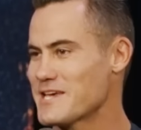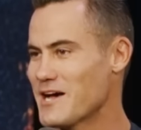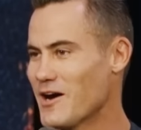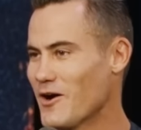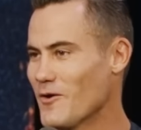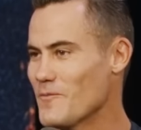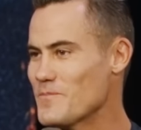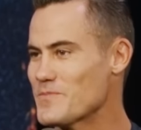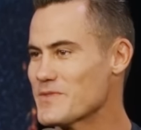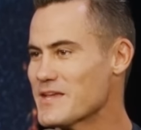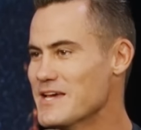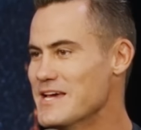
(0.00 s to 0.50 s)

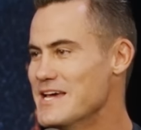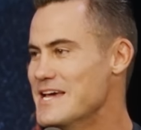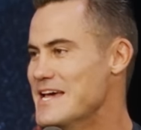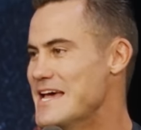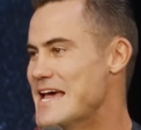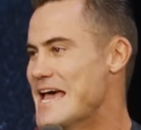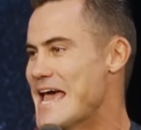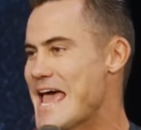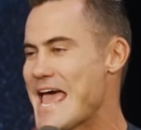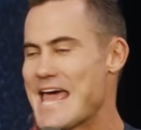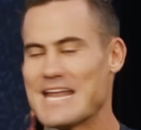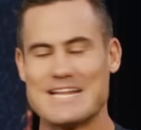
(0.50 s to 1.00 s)
cell.
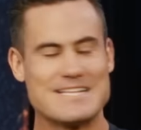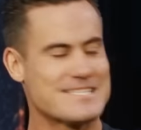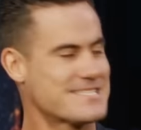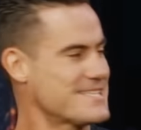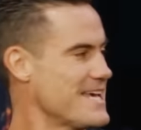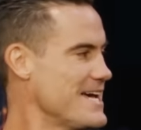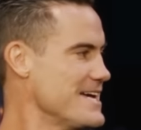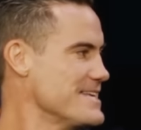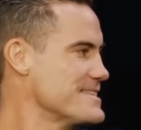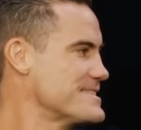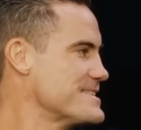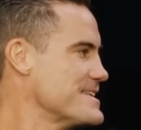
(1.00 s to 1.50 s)
And it
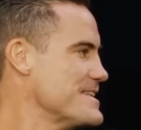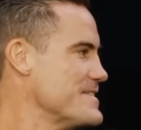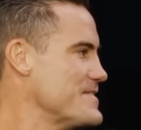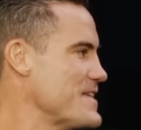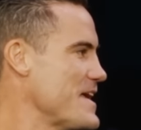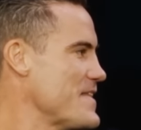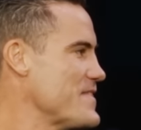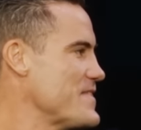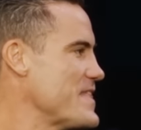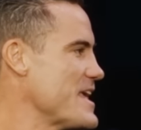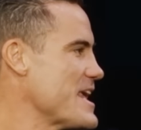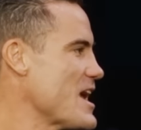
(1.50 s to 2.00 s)
says
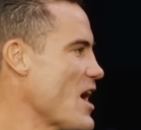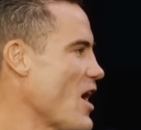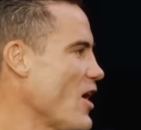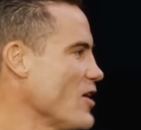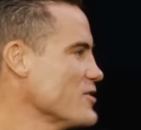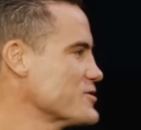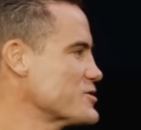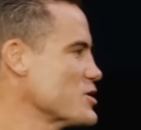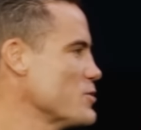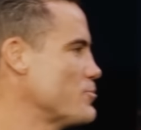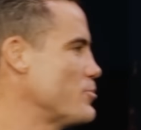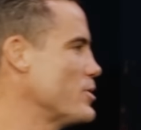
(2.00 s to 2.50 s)
that he
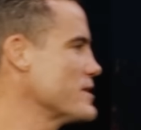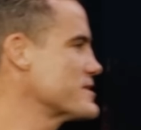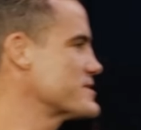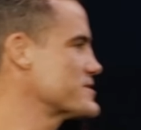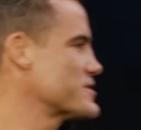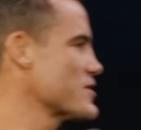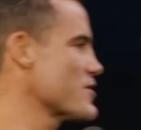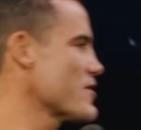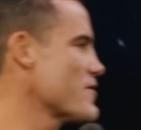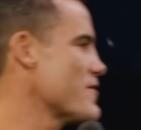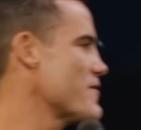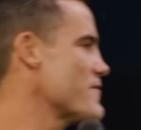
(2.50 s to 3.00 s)
also puts
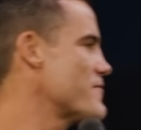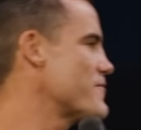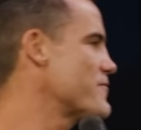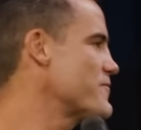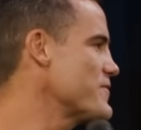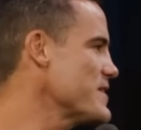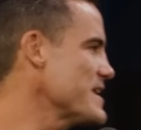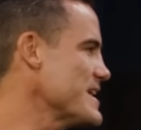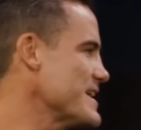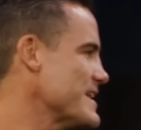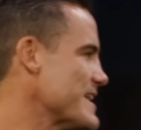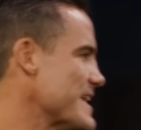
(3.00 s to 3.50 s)
their
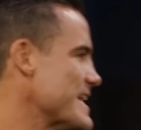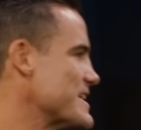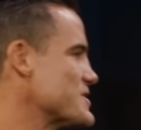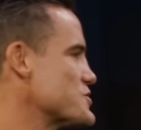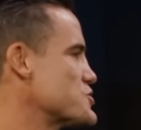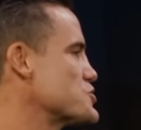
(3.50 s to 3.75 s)
feet in